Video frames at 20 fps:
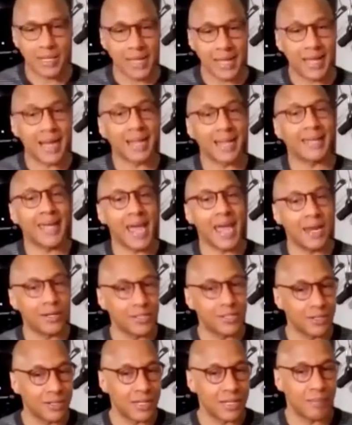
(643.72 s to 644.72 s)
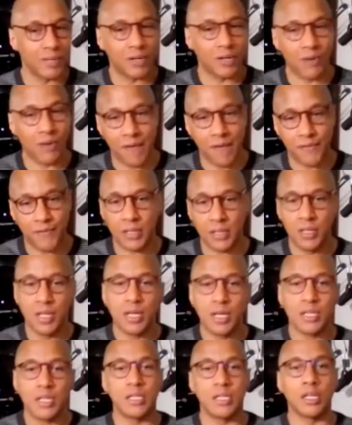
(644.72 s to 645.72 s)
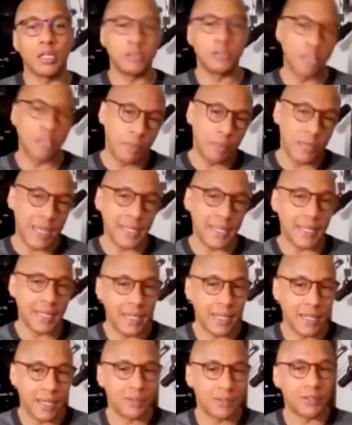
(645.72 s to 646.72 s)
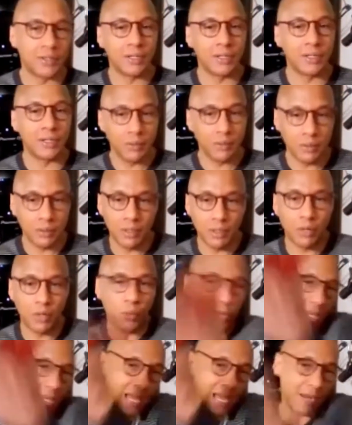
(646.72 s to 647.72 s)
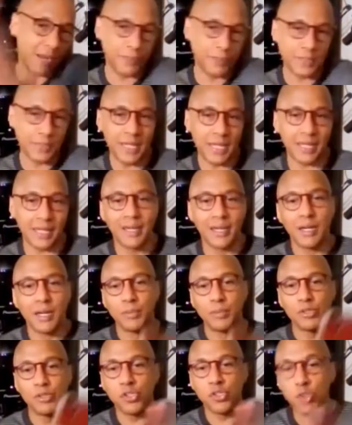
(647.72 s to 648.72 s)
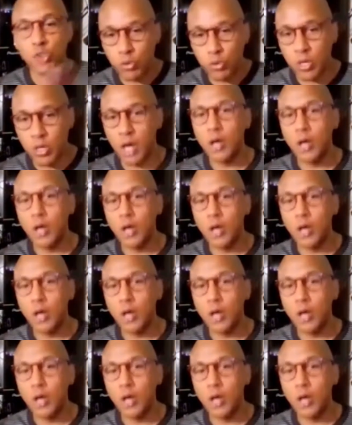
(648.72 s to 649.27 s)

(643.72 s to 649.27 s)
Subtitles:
Because they got to cater to the demographic, to the club they in, or, you know, what they got to play. But you know